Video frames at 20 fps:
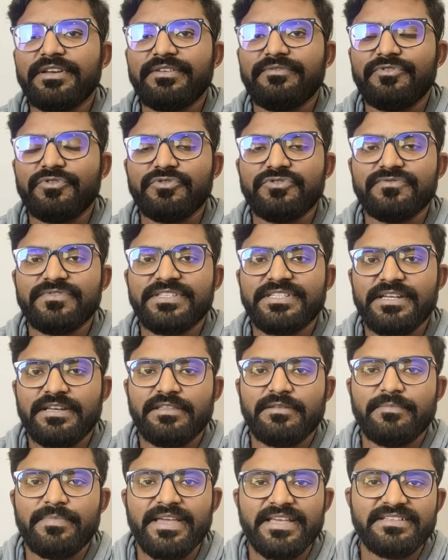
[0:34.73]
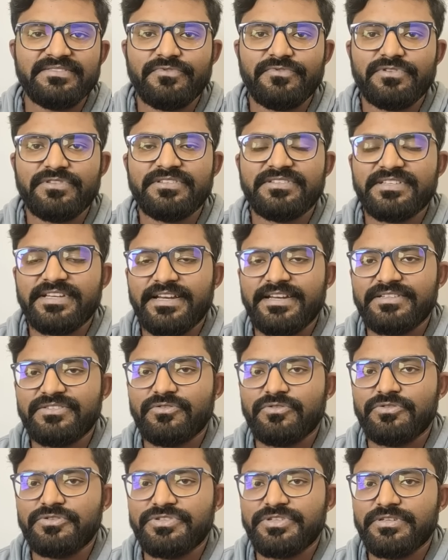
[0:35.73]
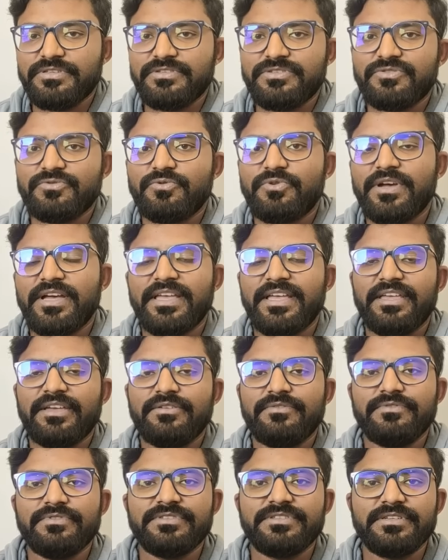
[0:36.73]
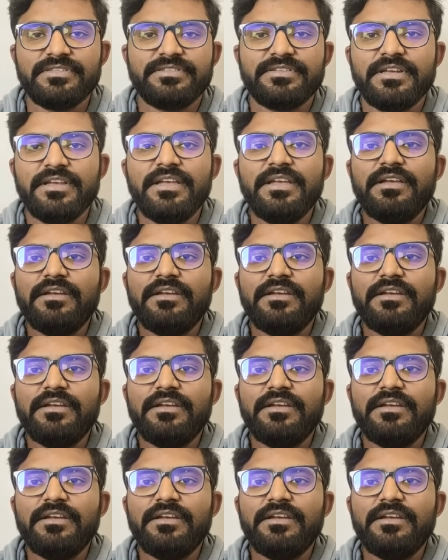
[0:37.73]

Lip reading: reviews which are the best for the STAD solution. So I have just